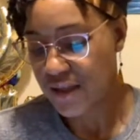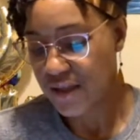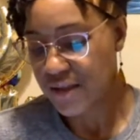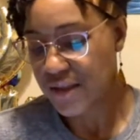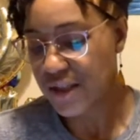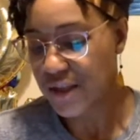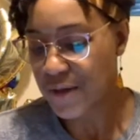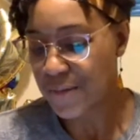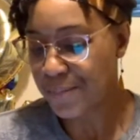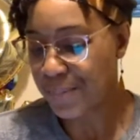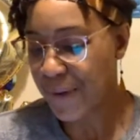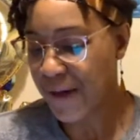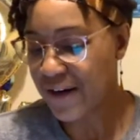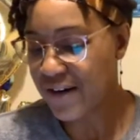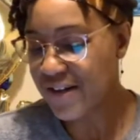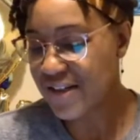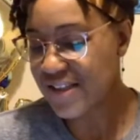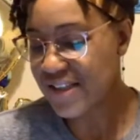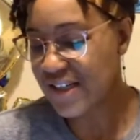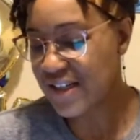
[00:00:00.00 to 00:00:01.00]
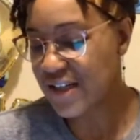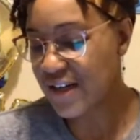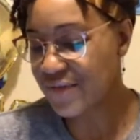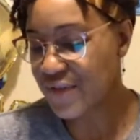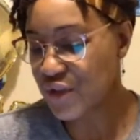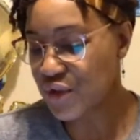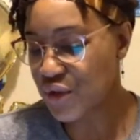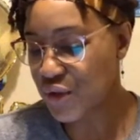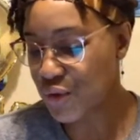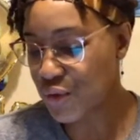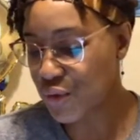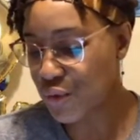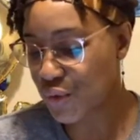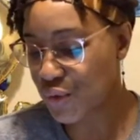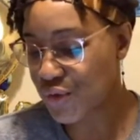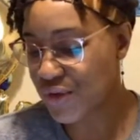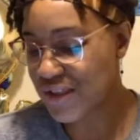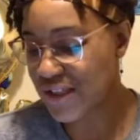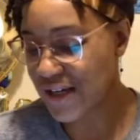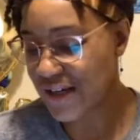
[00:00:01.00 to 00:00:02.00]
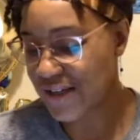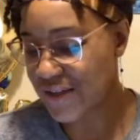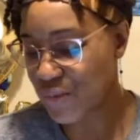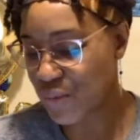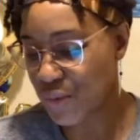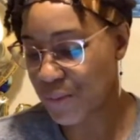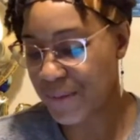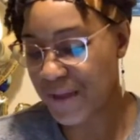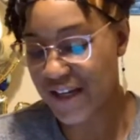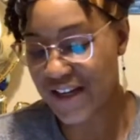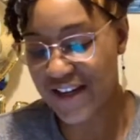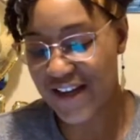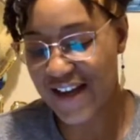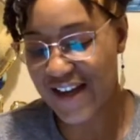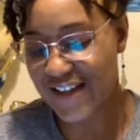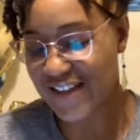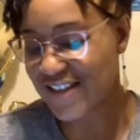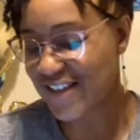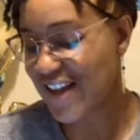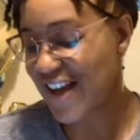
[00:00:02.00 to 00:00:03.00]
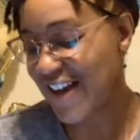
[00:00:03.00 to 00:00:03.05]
the comparison of the two cruise lines will be an